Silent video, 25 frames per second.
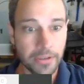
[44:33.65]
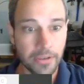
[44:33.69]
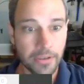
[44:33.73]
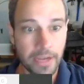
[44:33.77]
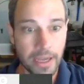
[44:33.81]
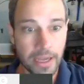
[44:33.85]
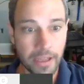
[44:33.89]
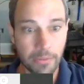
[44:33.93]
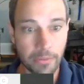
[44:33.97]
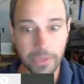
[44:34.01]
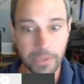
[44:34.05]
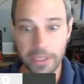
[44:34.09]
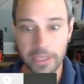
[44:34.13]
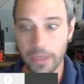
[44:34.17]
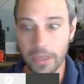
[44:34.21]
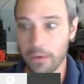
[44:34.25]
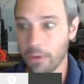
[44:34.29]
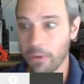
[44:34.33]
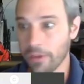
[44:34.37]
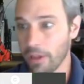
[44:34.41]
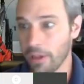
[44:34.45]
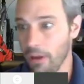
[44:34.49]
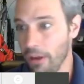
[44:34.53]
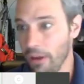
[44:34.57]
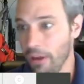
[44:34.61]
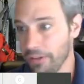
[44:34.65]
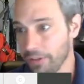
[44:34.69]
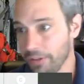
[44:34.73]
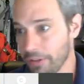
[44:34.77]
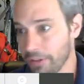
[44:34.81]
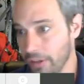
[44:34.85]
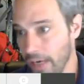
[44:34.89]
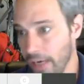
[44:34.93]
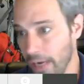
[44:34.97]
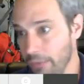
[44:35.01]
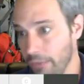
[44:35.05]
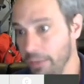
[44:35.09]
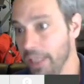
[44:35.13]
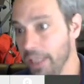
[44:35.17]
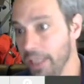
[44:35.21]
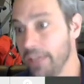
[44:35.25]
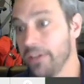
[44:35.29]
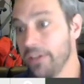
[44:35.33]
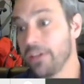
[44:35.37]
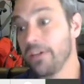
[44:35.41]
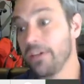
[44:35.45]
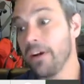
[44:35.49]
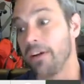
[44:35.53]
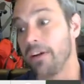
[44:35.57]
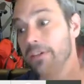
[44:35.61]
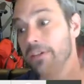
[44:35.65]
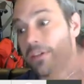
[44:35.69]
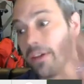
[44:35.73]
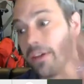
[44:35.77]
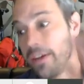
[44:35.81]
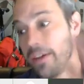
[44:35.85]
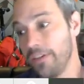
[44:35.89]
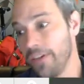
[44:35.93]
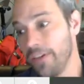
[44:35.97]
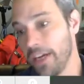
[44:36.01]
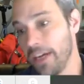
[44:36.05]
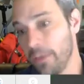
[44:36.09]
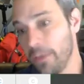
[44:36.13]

So now that we know where the losses are at, we need to try and